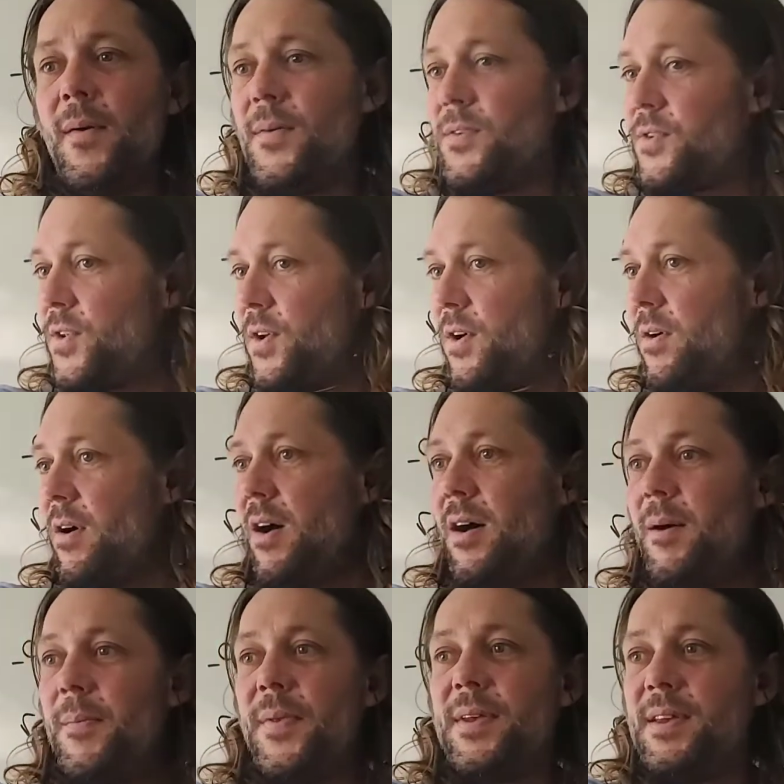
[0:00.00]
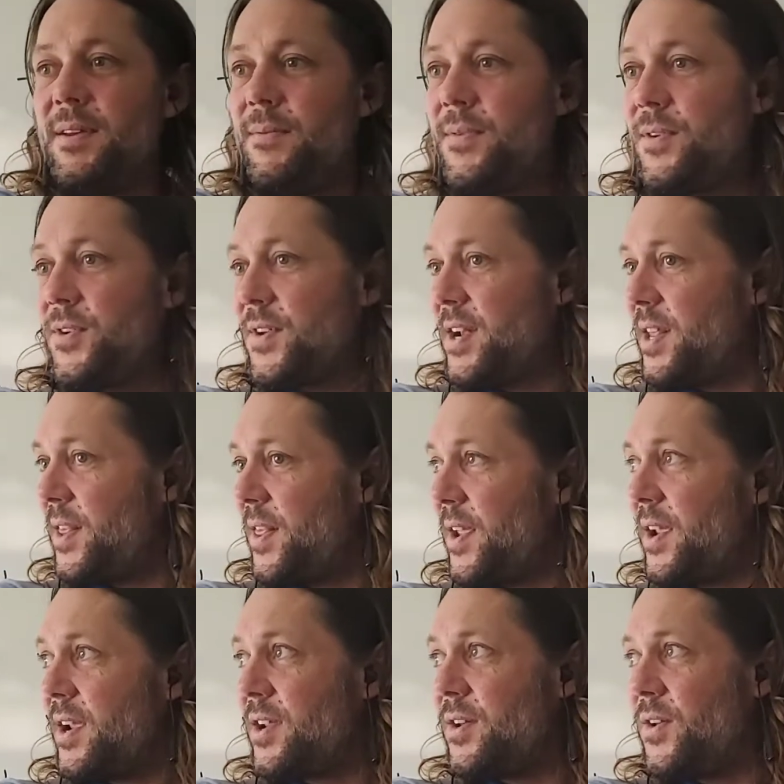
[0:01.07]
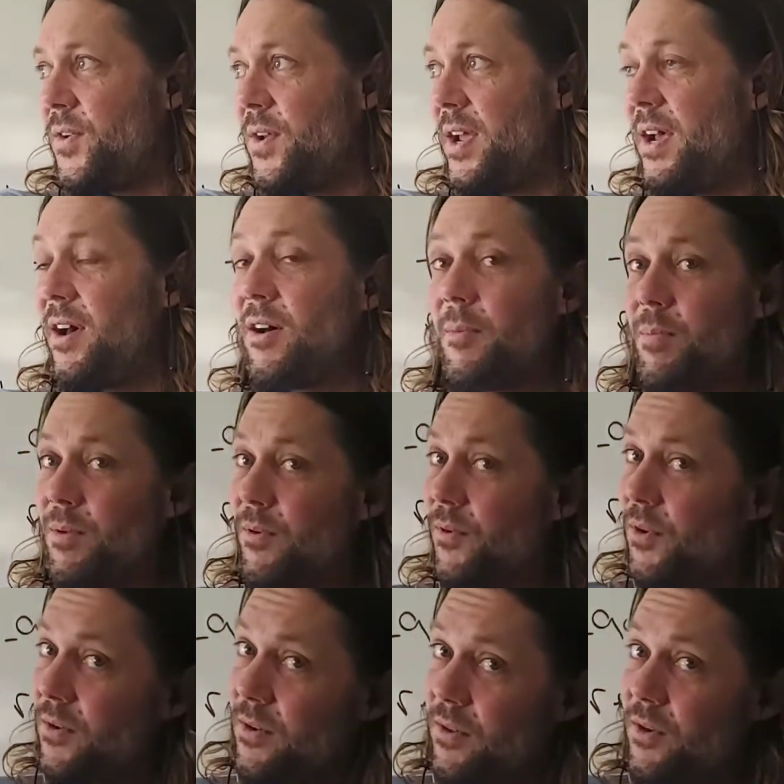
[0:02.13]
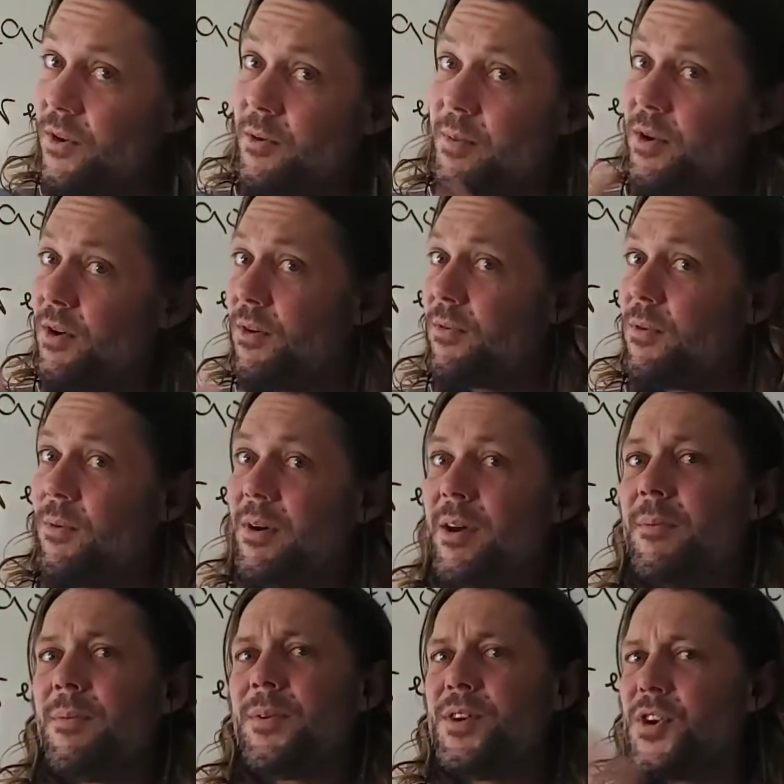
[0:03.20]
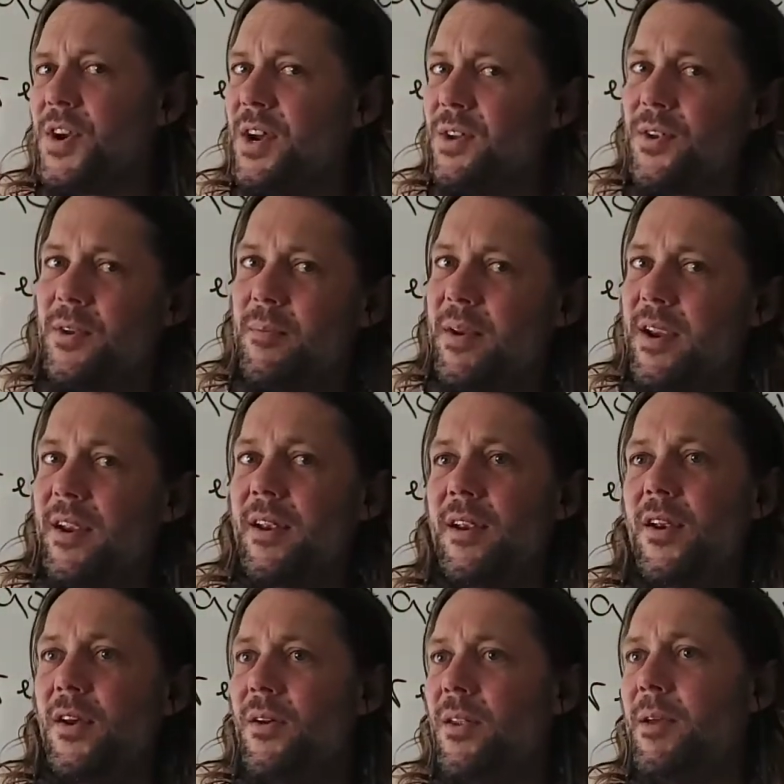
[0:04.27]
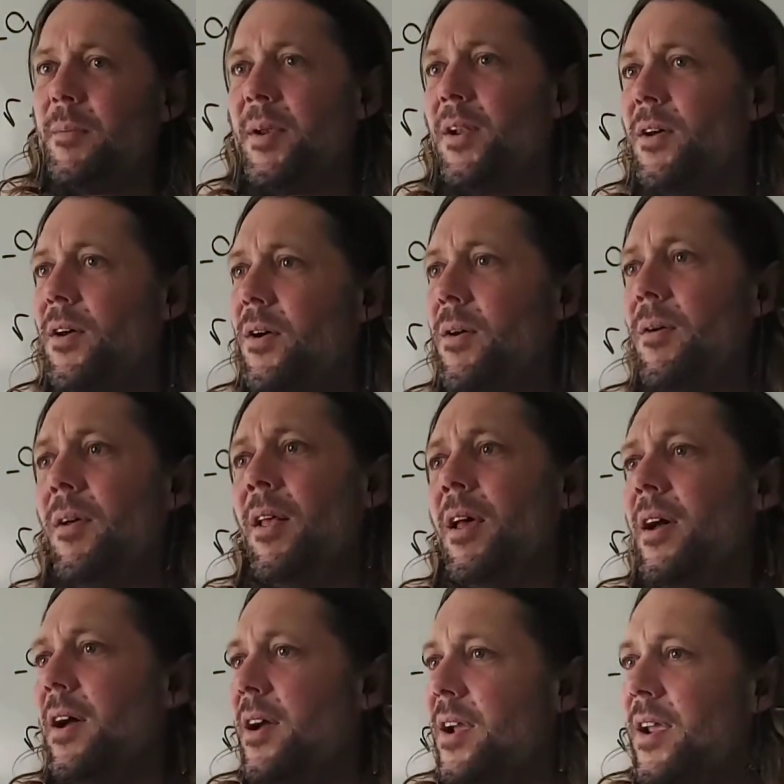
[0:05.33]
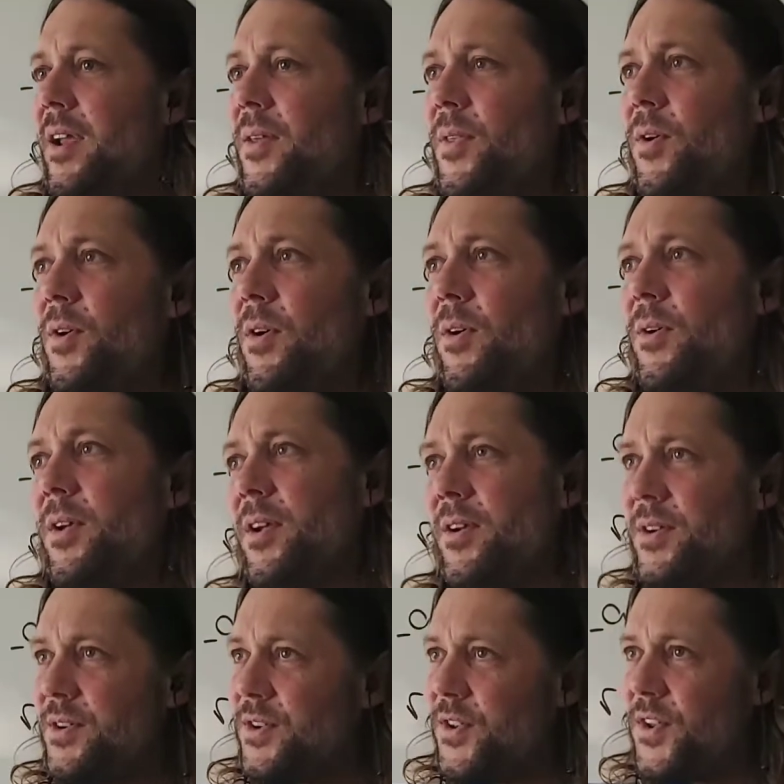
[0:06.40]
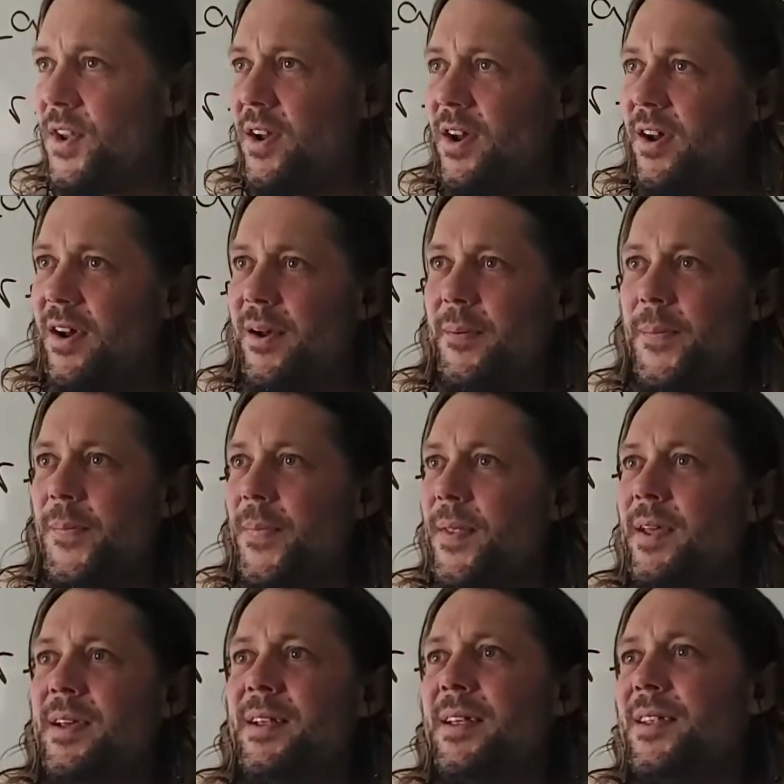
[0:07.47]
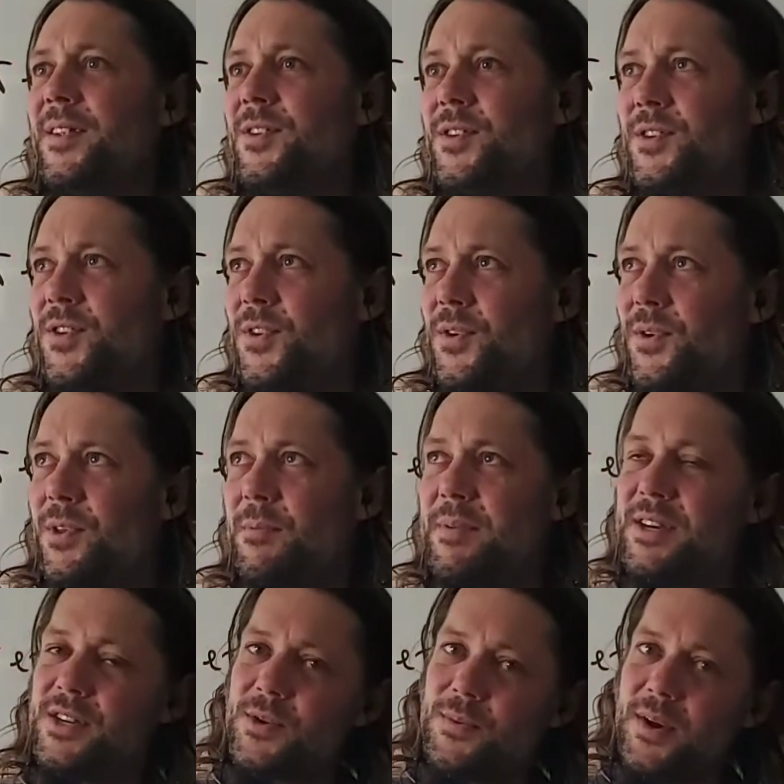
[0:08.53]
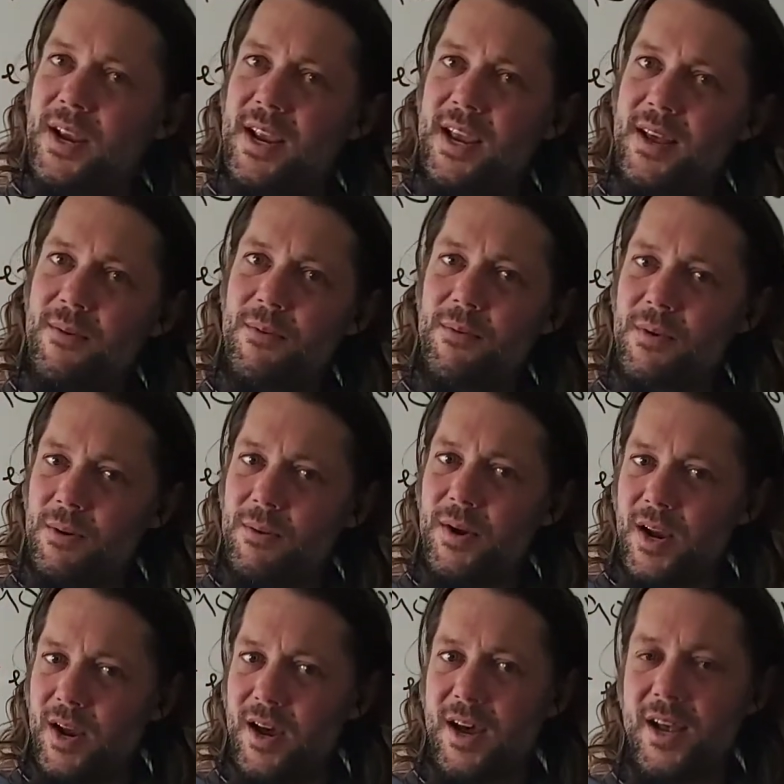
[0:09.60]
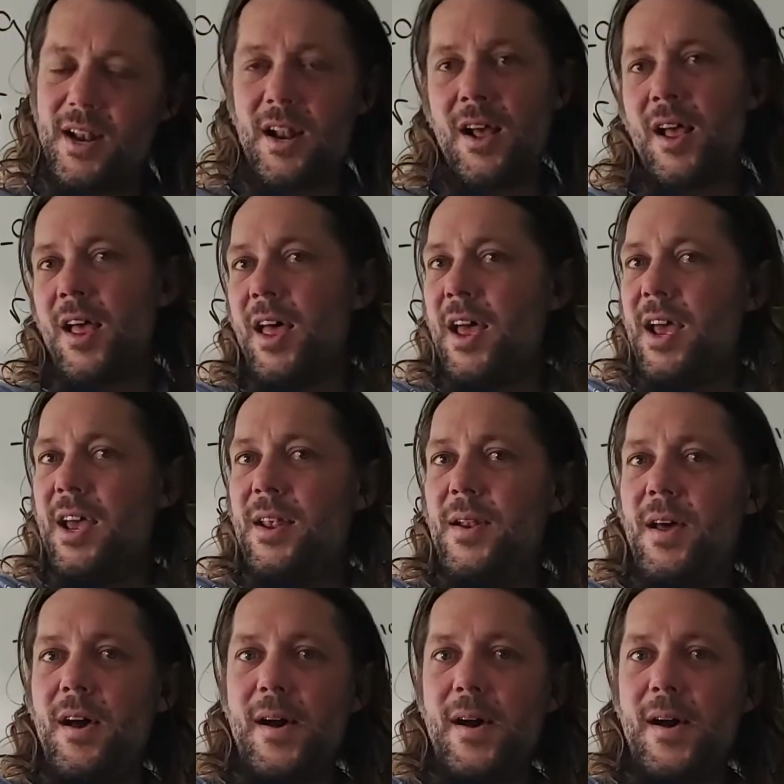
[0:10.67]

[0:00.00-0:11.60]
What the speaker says: So if there's anything I can do to help, or if you're a little bit overwhelmed, reach out to me. Let me know. Again, the goal here is to just do the best we can with what we got, and